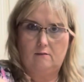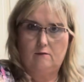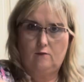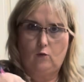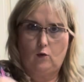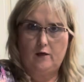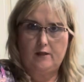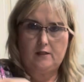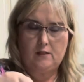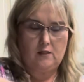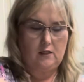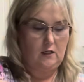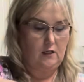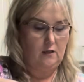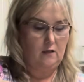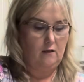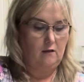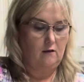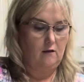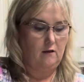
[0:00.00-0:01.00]
whisked
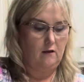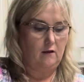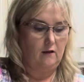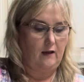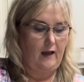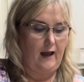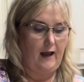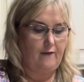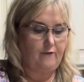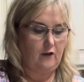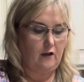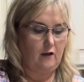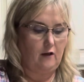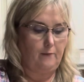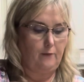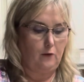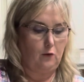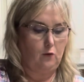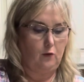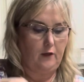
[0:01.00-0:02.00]
in the half a cup
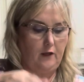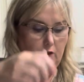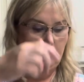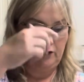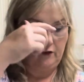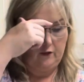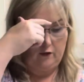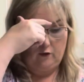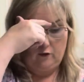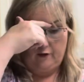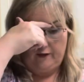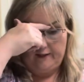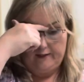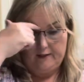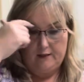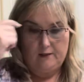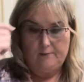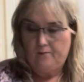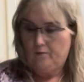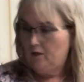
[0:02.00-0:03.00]
of quick cooked
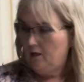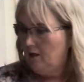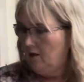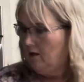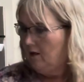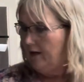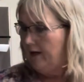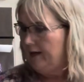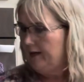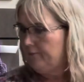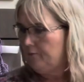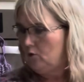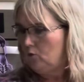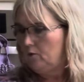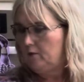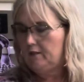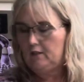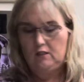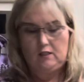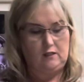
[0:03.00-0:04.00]
grits. I'm
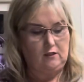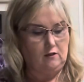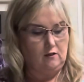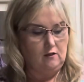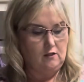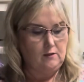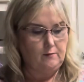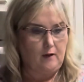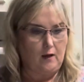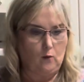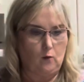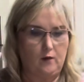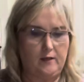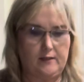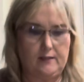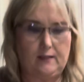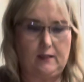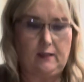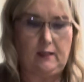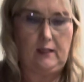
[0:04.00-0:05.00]
going to use my
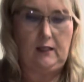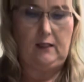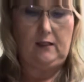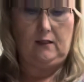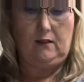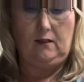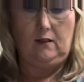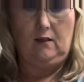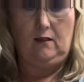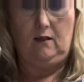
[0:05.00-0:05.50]
whisk again.